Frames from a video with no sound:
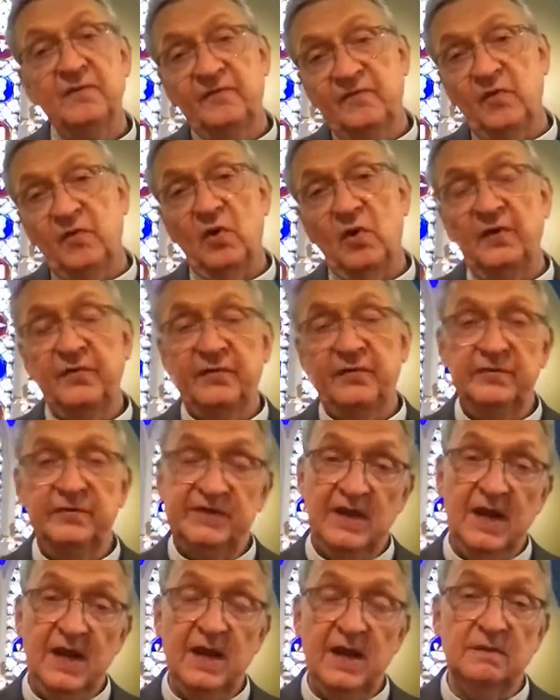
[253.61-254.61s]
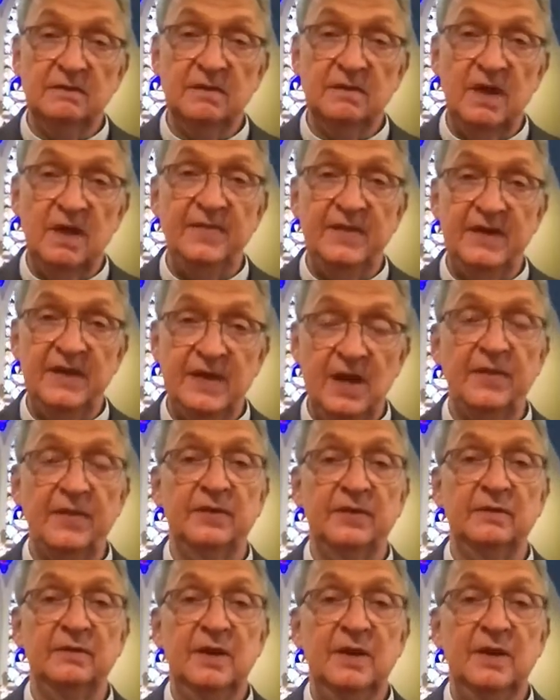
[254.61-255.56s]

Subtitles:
4 through 10 on the other.